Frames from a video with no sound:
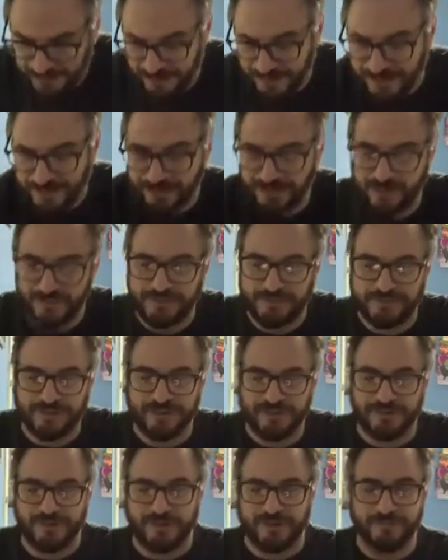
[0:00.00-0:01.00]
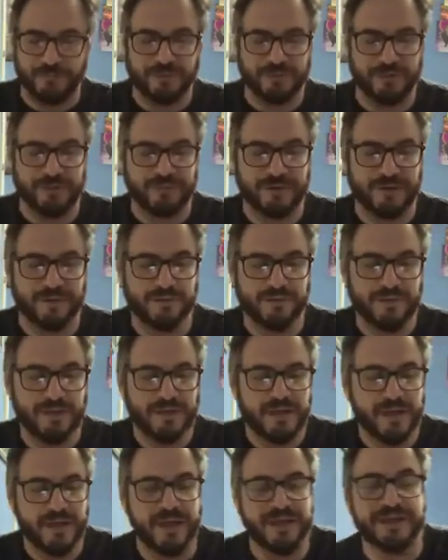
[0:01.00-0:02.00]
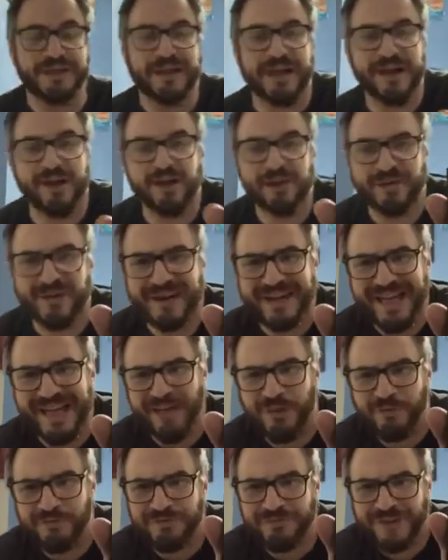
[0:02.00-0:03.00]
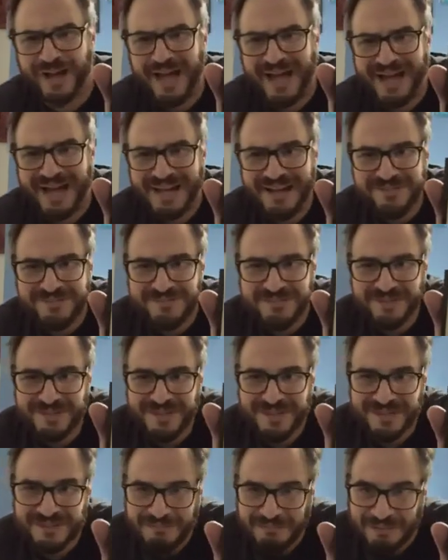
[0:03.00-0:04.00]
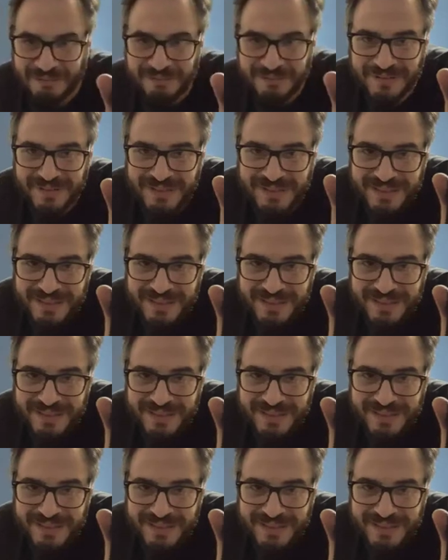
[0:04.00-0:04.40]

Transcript: are in here, so I'm just going to start pulling them out. Encounter at L5. Huh?